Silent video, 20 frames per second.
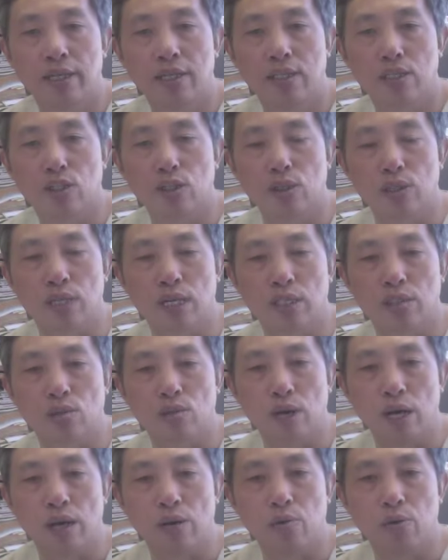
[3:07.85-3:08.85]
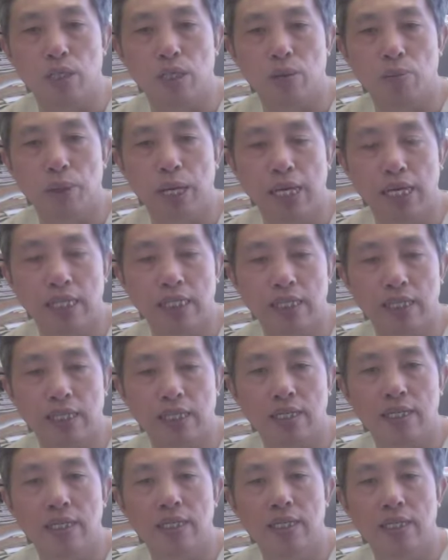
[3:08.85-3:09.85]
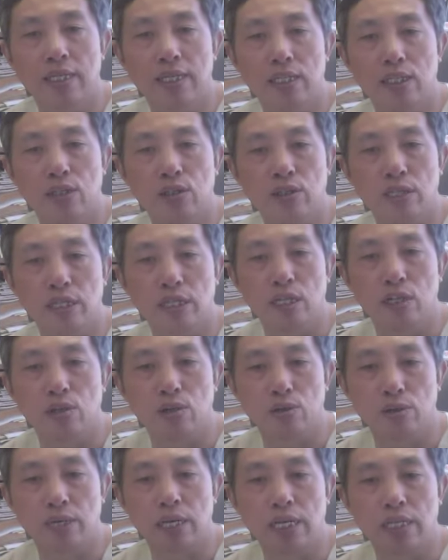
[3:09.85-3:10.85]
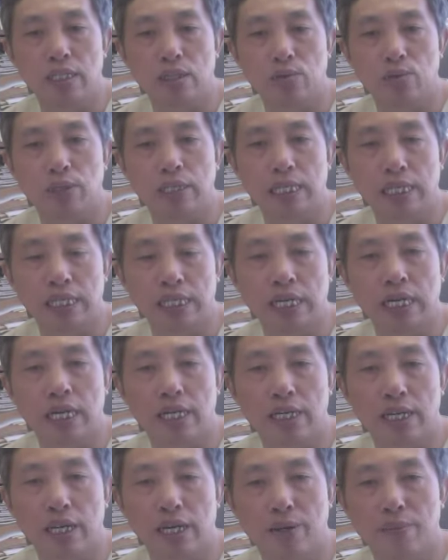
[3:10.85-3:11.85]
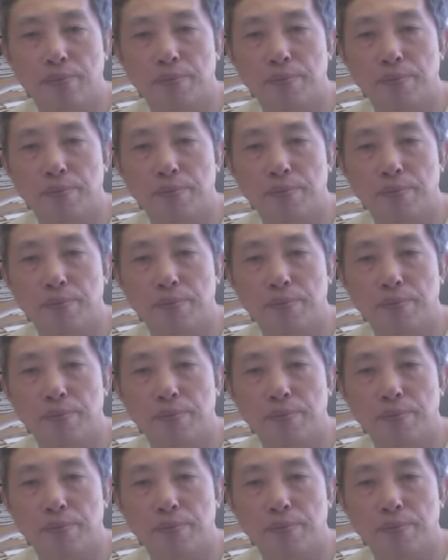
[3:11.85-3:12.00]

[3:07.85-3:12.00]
So that's why with the painting, you need to create with yin and yang.